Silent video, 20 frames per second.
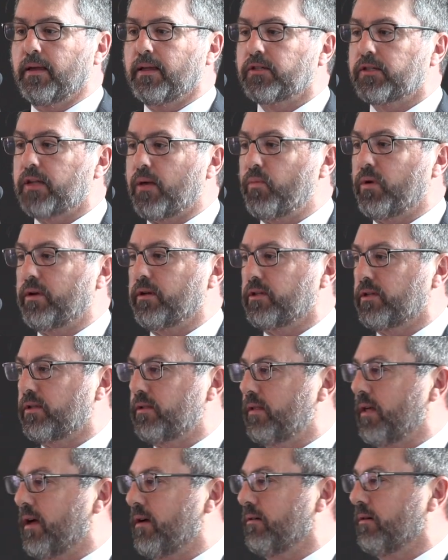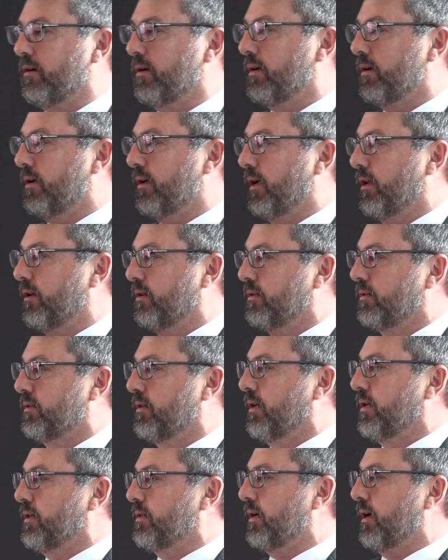Someone as thorough and as
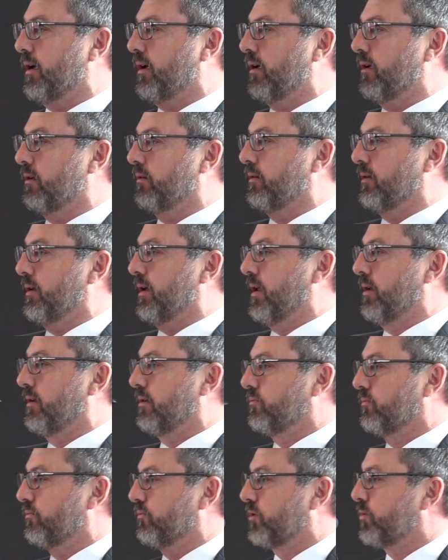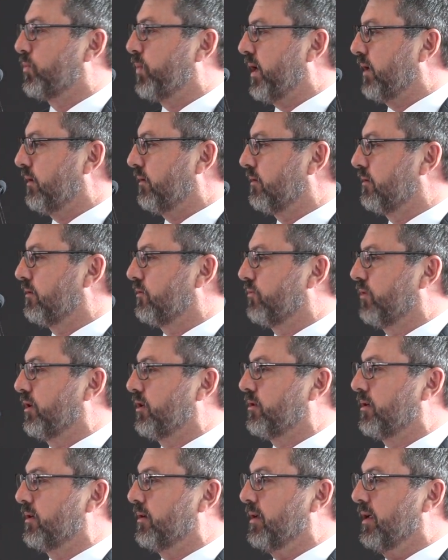detailed and as respected as
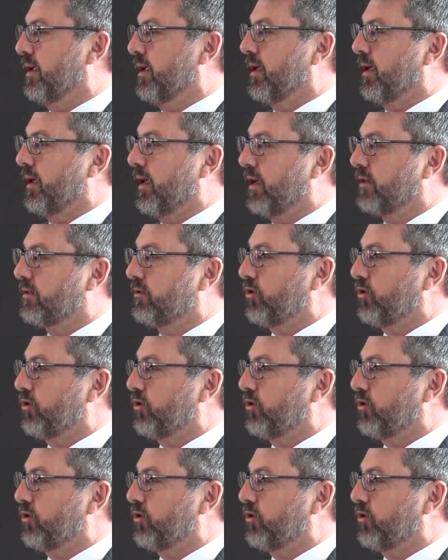Richard has